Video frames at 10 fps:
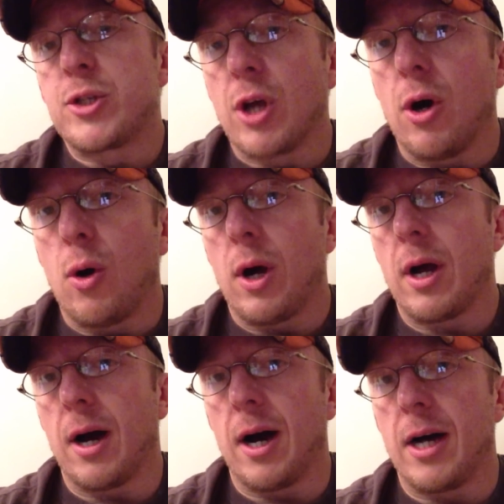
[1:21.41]
So
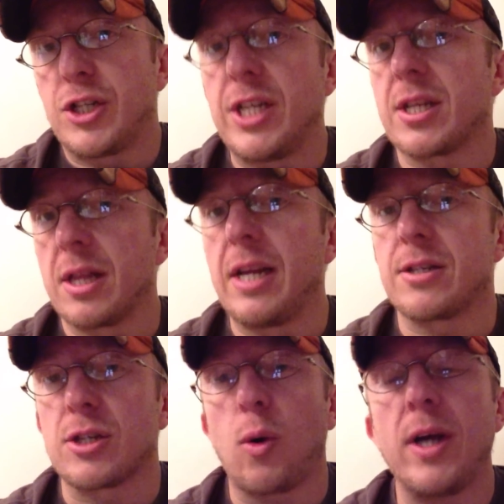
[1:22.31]
G.
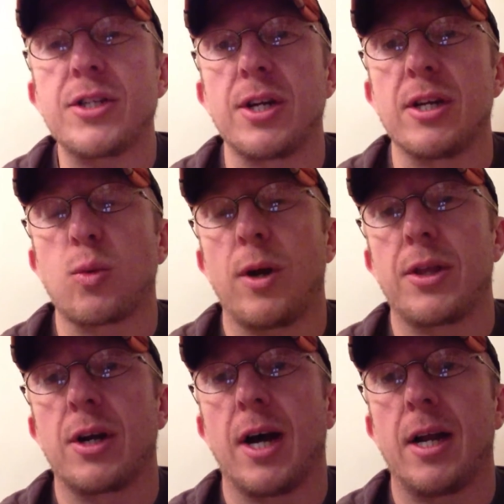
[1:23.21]
Salinas' question is
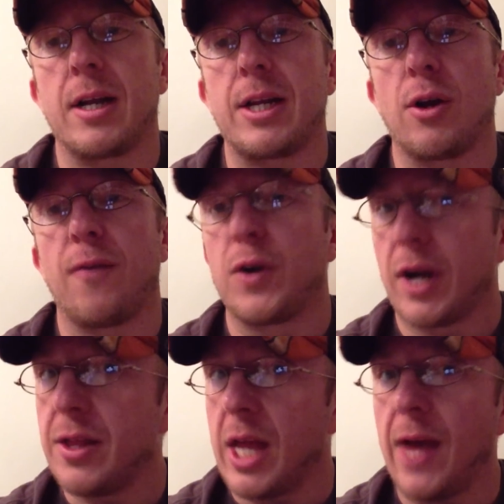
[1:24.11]
whether or not, if
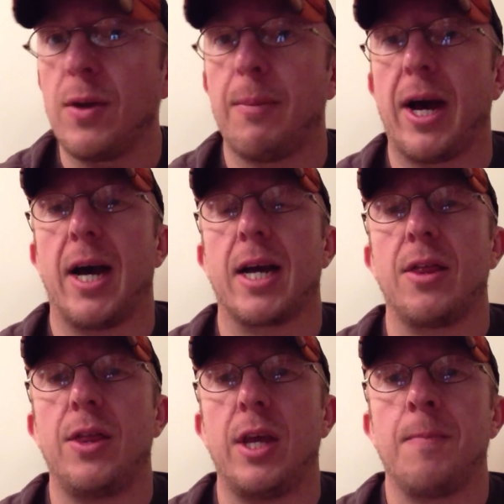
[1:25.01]
you're hitting the heavy bag,
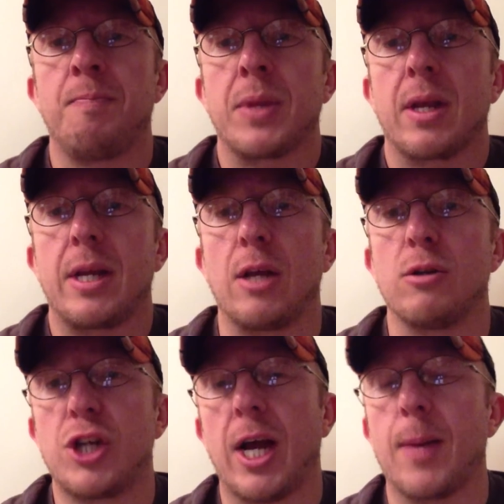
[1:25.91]
the
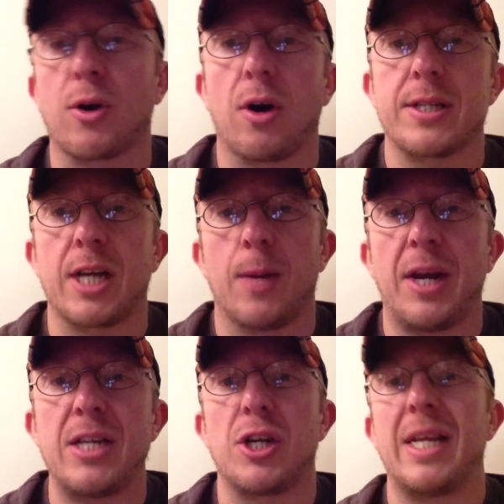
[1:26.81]
jab cross
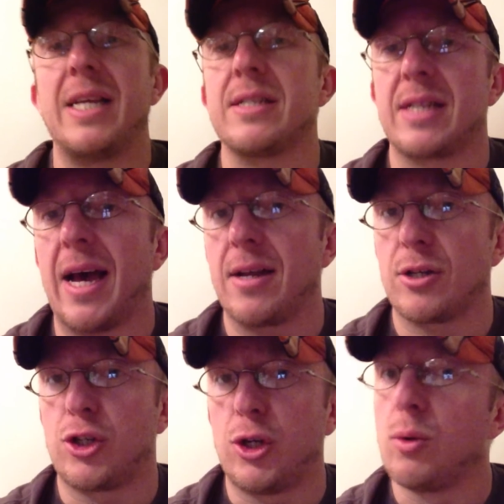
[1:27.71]
combination, is
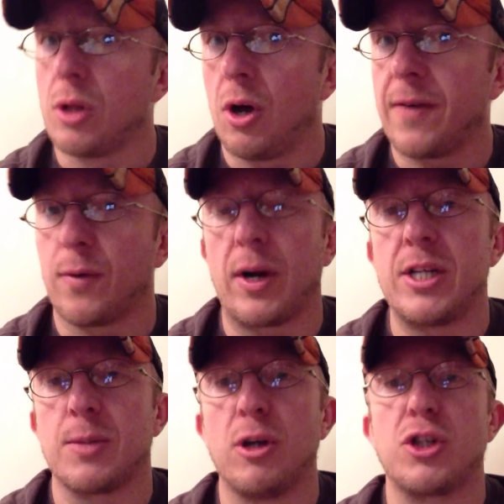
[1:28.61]
that too long of a
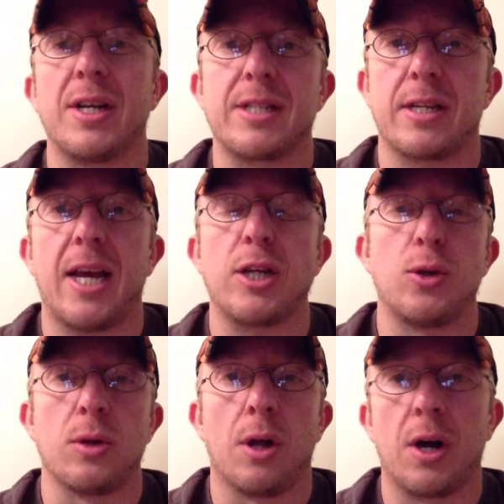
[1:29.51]
range of motion? Does it take
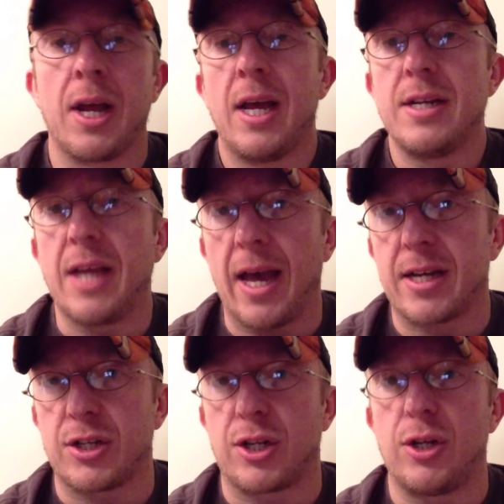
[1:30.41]
too long to
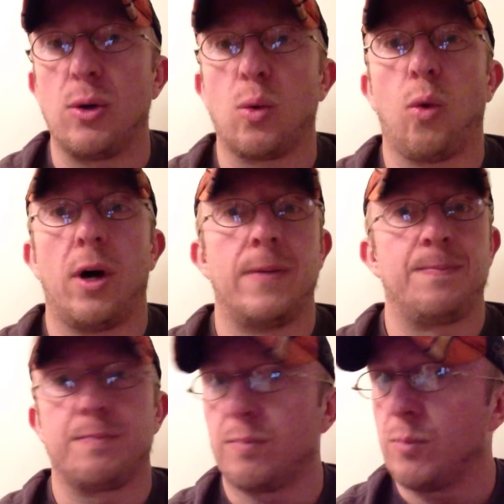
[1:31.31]
execute
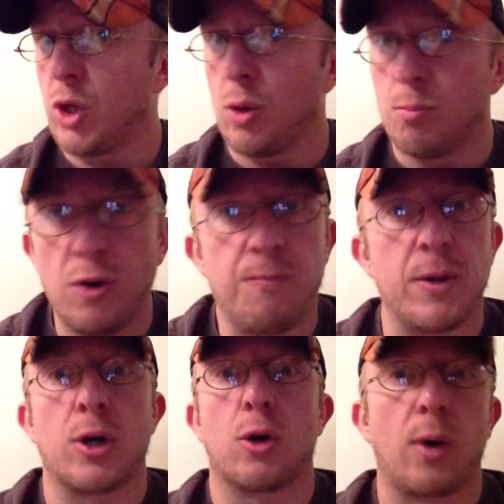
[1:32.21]
one
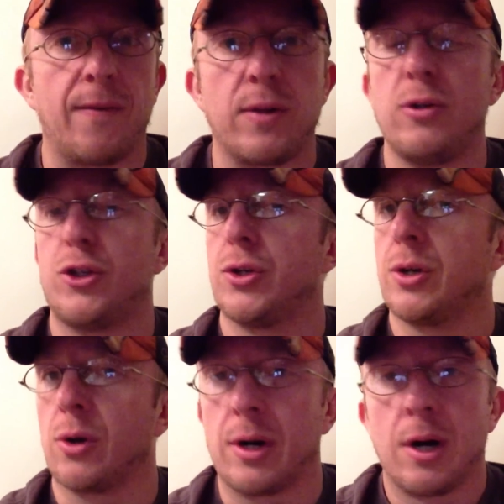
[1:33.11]
movement or
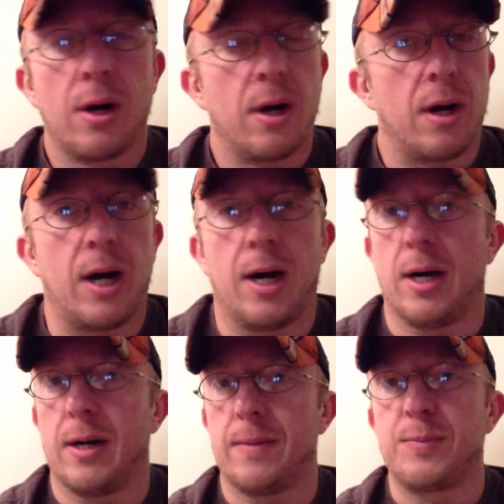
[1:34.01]
revolution or
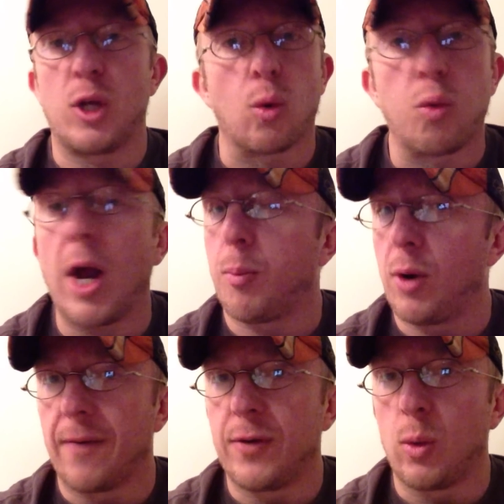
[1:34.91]
rep,
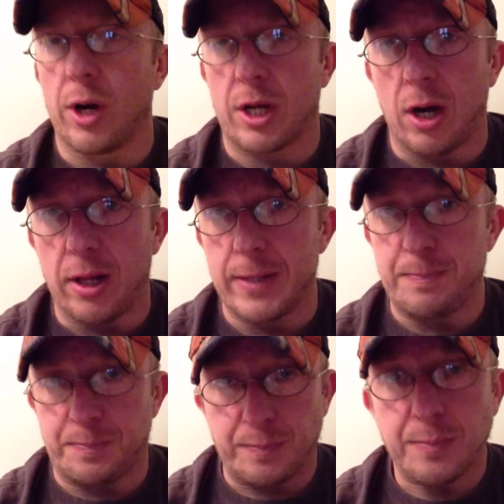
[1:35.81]
whatever you want to call it,